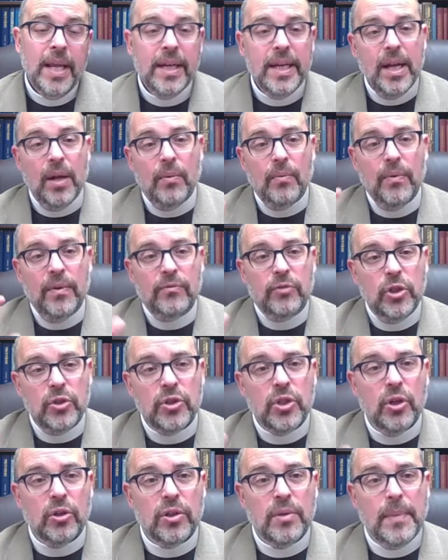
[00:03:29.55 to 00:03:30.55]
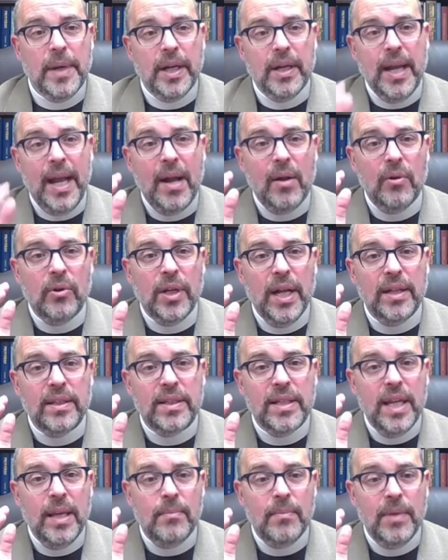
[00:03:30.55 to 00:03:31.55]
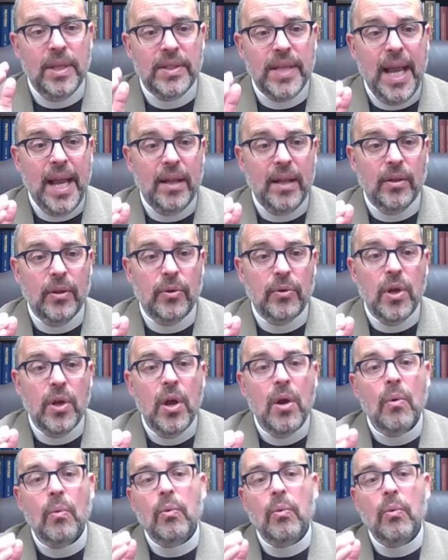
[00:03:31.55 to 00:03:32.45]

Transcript: Now, we've just talked about how God's name is hallowed.